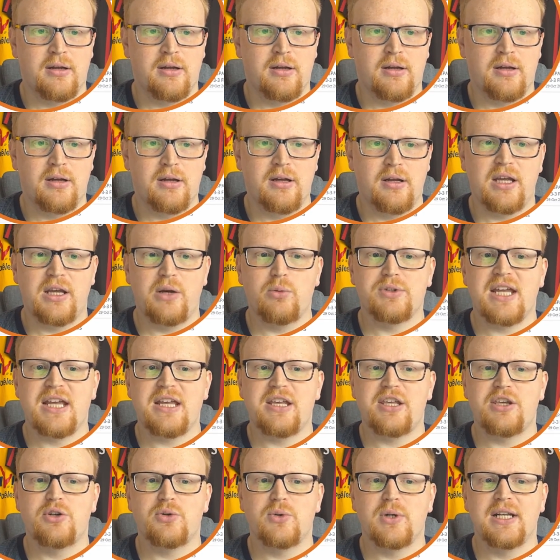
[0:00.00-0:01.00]
it will take
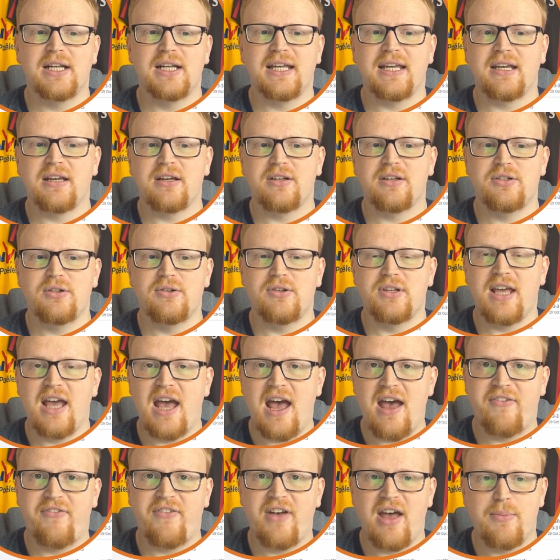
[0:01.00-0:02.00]
you to a link to the
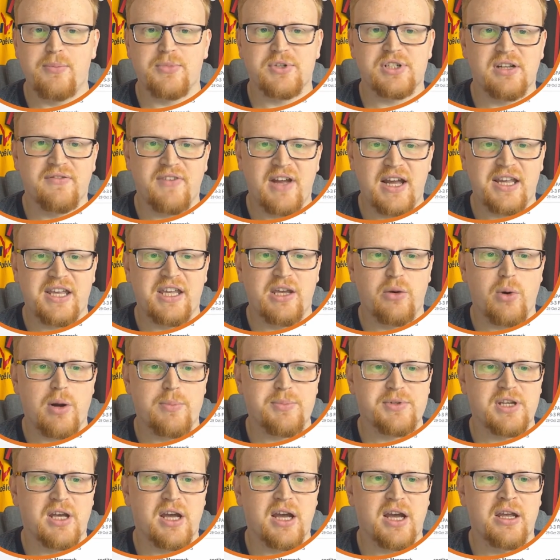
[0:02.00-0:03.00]
FM Slovakia
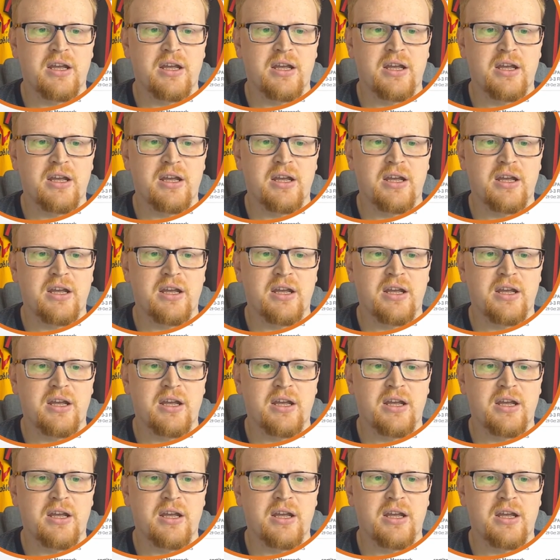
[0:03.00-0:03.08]
website,